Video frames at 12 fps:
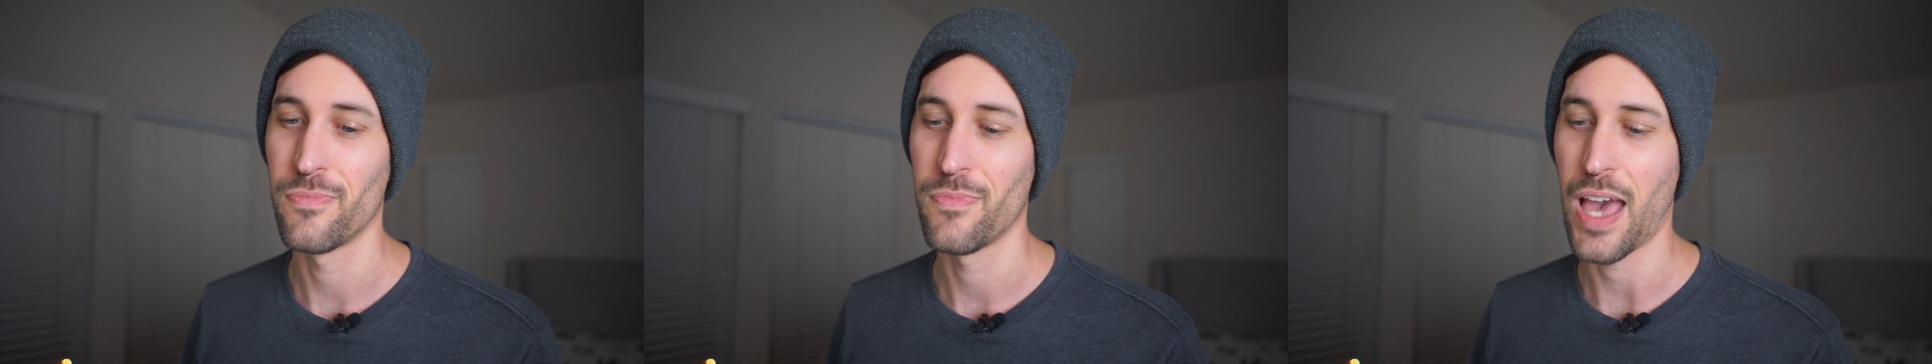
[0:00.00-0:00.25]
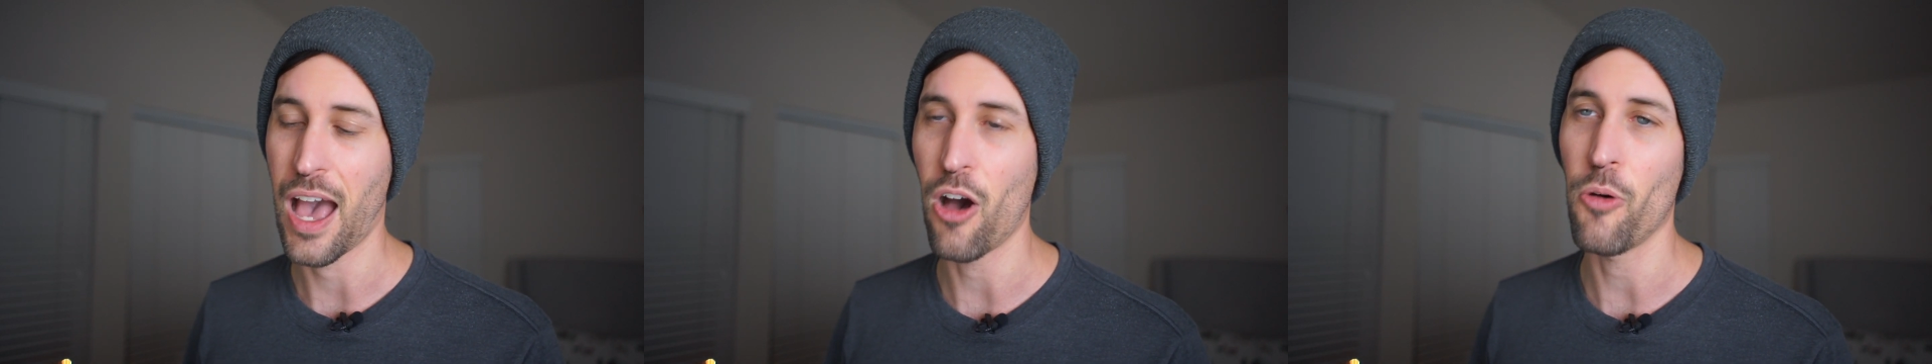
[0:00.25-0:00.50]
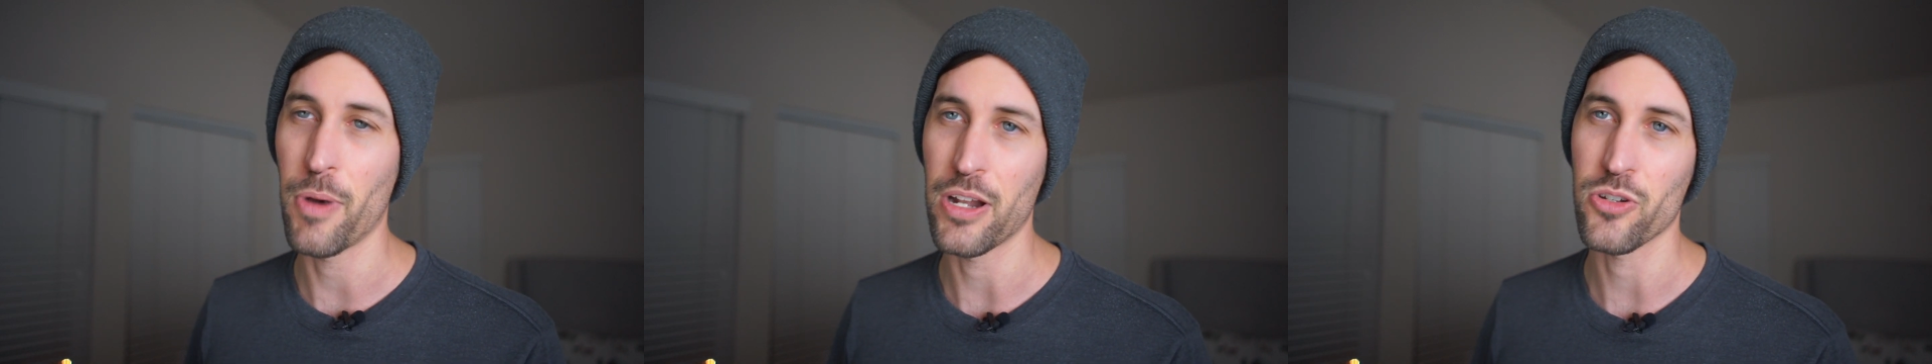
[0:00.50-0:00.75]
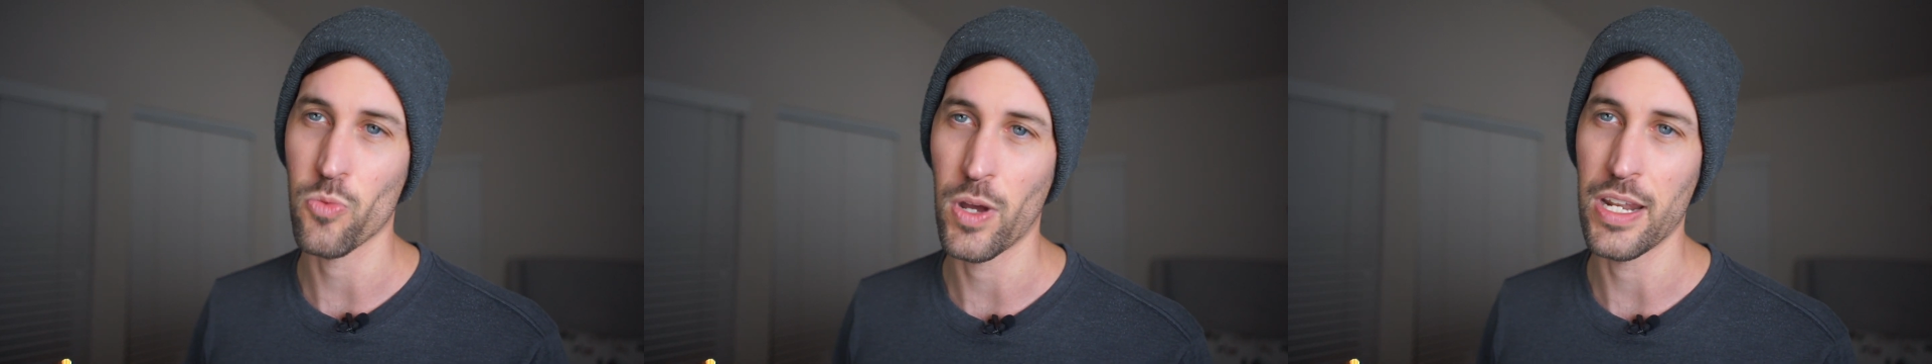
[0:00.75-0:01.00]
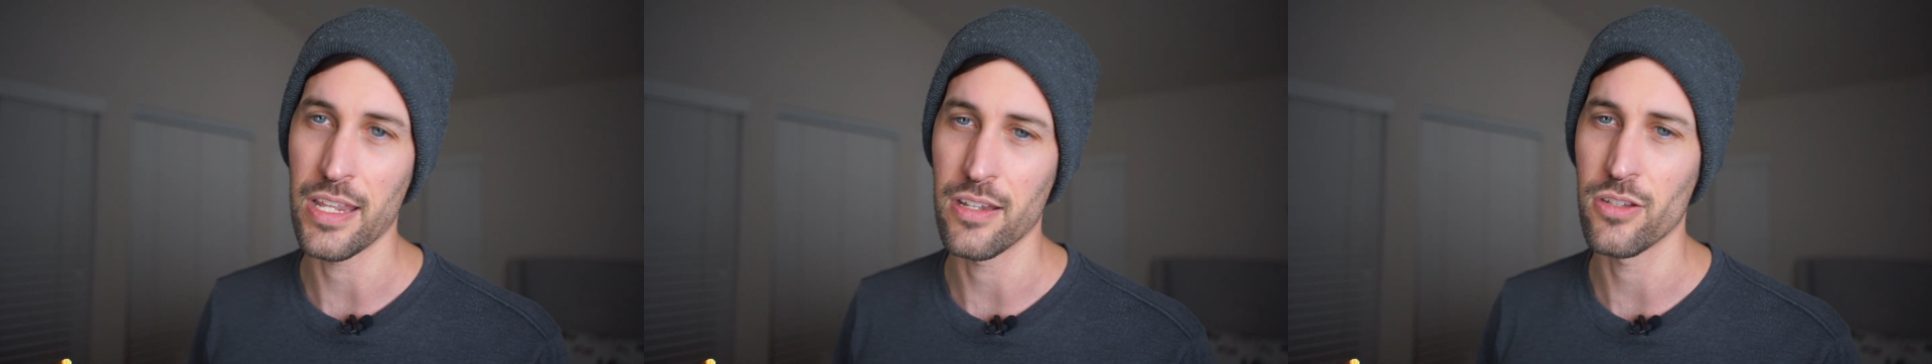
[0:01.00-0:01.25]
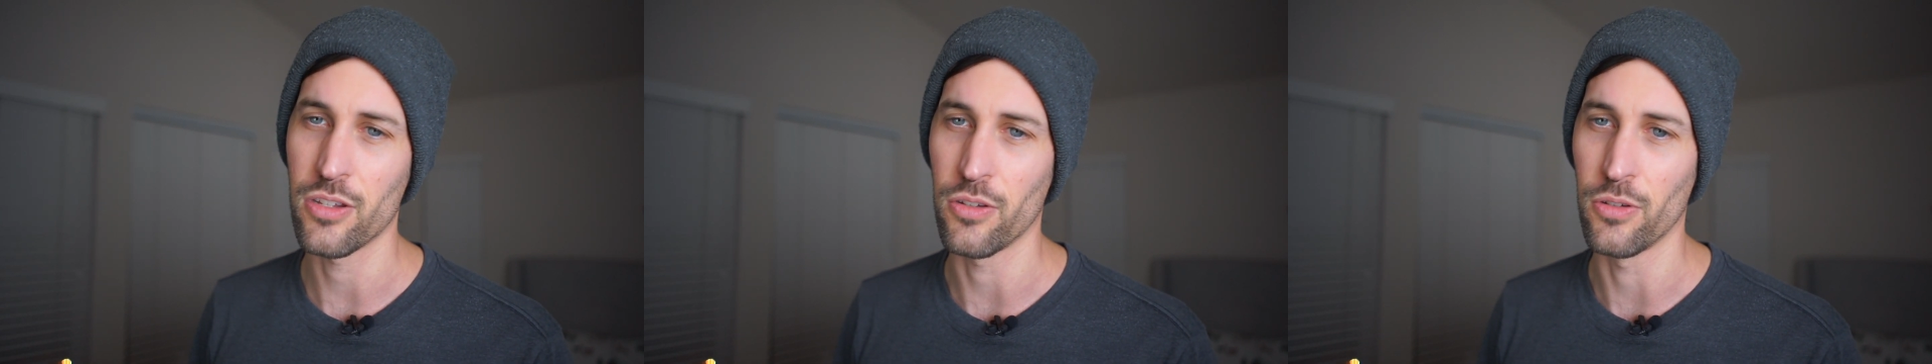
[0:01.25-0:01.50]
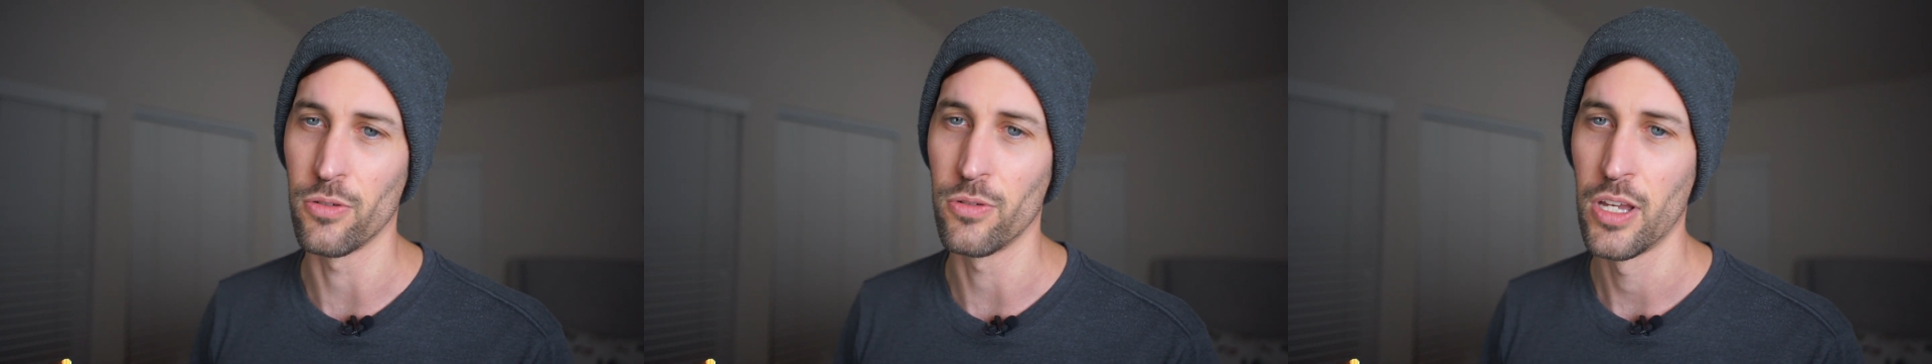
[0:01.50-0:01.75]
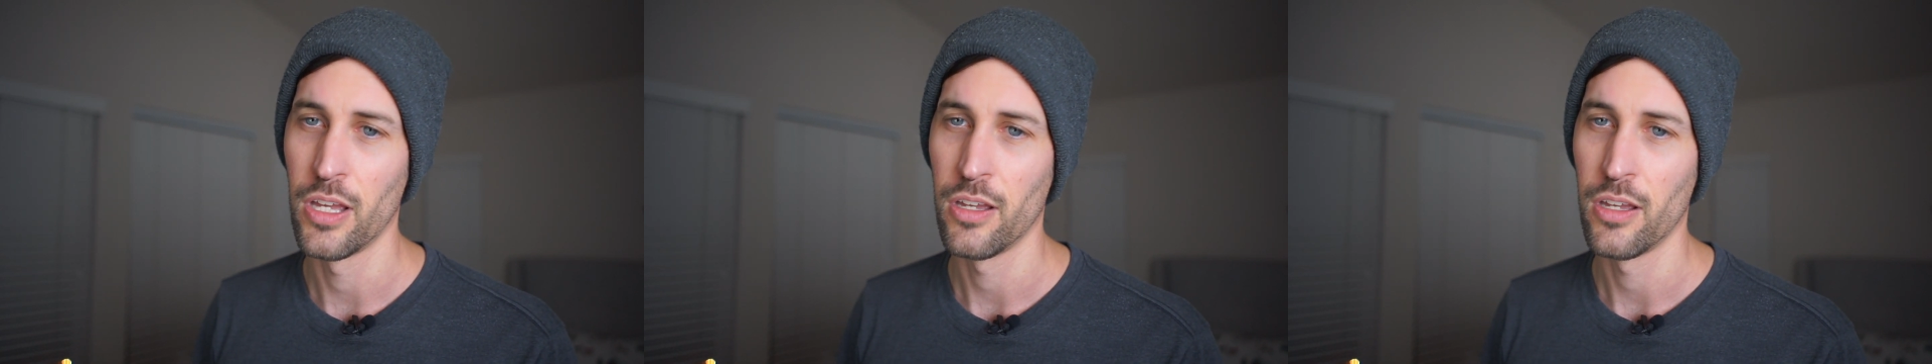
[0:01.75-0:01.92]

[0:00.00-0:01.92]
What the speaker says: how much went into